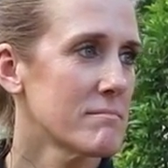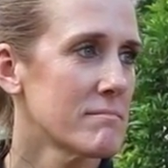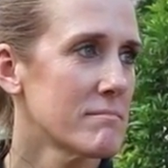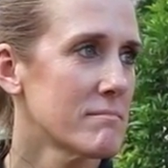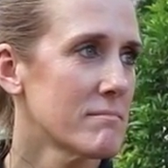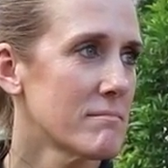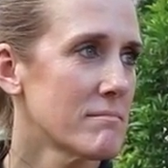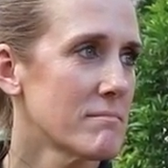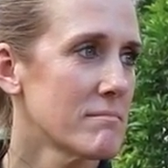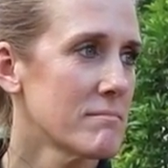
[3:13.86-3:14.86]

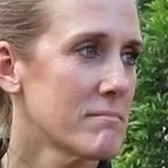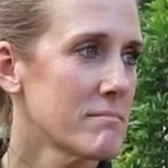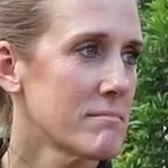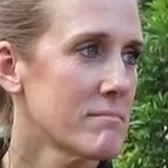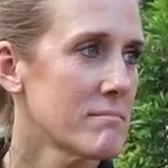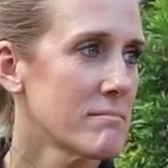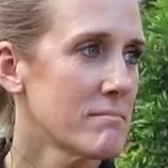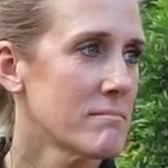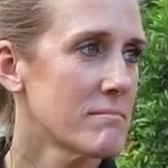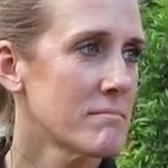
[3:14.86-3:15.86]

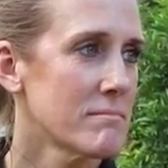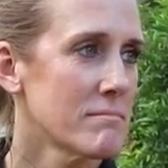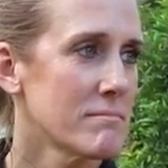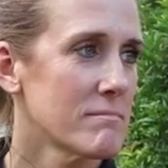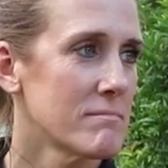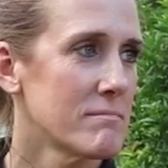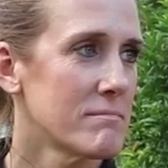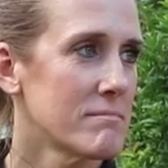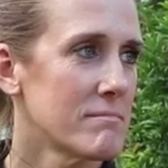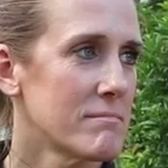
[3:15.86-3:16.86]

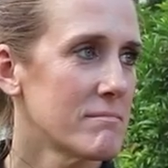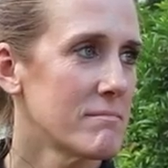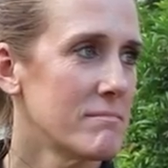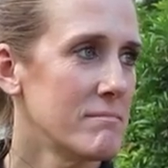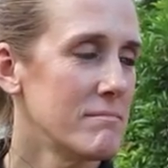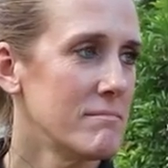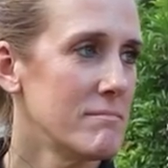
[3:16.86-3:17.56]
The person shown says nothing.